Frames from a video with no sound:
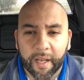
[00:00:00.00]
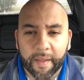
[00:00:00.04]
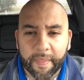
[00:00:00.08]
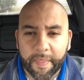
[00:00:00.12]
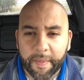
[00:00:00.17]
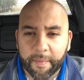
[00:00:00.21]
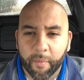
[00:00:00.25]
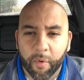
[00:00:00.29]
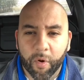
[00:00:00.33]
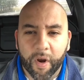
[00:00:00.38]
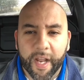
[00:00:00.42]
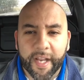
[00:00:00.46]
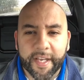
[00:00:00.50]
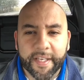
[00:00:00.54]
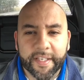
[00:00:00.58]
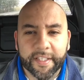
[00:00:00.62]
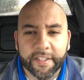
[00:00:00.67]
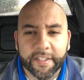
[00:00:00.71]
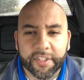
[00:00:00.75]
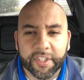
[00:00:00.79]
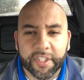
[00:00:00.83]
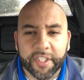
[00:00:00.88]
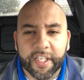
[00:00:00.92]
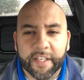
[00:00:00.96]
The more
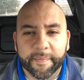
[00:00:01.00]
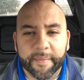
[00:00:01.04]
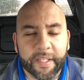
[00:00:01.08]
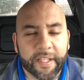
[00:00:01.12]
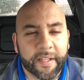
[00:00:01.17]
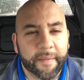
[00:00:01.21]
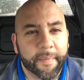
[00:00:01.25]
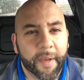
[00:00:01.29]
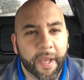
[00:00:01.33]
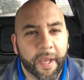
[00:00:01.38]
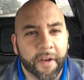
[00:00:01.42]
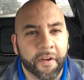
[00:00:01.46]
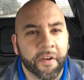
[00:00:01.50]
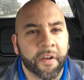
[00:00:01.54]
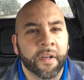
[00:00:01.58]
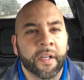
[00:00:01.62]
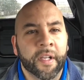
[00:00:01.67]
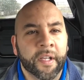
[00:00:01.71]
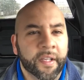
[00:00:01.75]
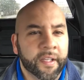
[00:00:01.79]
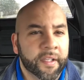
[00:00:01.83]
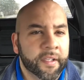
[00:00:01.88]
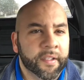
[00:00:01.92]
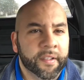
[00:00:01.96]
ideas you give me, the better.
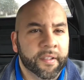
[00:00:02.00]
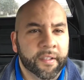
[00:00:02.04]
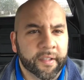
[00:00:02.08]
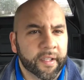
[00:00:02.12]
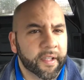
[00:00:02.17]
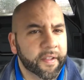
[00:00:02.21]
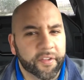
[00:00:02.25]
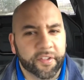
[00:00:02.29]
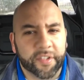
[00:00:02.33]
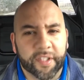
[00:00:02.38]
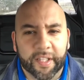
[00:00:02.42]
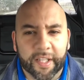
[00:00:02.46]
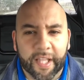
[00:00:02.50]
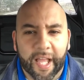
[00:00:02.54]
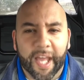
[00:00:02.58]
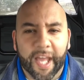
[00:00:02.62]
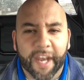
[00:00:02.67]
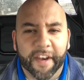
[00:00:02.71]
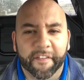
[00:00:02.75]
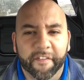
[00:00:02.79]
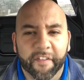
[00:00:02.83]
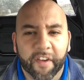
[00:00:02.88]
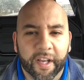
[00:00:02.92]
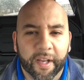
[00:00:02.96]
There's a lot
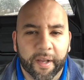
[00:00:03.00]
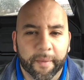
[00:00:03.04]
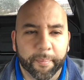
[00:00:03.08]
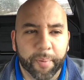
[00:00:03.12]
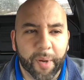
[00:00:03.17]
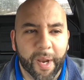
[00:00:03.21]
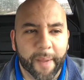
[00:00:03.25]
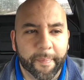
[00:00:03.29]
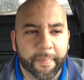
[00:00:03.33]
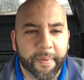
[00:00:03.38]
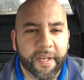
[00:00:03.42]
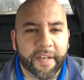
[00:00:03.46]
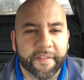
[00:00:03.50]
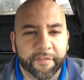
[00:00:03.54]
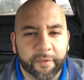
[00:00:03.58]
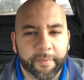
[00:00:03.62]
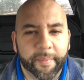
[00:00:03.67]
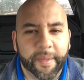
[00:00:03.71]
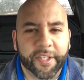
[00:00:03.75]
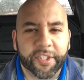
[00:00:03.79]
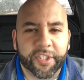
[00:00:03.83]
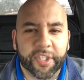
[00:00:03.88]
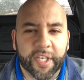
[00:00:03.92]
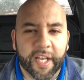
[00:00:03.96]
of prepping
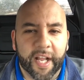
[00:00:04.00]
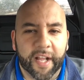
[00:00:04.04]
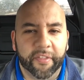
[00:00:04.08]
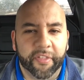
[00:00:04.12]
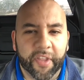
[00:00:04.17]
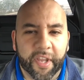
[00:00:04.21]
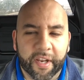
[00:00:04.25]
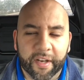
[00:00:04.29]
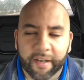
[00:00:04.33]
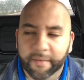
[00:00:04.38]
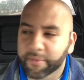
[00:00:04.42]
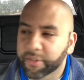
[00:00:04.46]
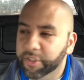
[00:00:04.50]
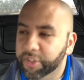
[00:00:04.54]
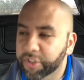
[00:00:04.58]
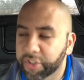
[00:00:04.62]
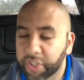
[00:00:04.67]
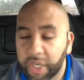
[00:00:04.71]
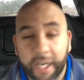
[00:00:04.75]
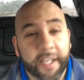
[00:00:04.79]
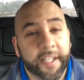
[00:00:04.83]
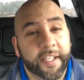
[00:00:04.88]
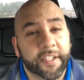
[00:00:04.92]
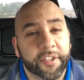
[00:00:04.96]
information out there, and I'm just
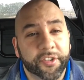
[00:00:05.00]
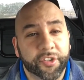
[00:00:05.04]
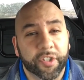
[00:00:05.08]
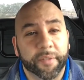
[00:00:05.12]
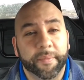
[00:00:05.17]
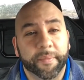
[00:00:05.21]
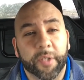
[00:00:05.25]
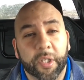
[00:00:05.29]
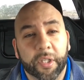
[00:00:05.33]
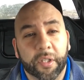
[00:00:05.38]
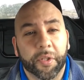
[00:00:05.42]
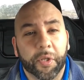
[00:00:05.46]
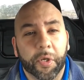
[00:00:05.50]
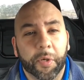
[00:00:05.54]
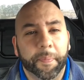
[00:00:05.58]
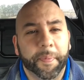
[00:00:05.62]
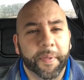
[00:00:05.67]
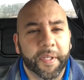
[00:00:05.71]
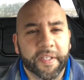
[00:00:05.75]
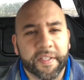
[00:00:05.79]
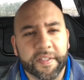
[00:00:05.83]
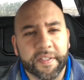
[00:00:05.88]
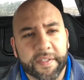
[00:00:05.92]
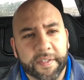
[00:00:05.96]
trying to contribute a little
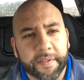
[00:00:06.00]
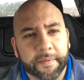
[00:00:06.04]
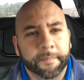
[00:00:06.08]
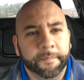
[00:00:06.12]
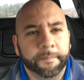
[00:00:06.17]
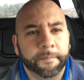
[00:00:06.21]
piece.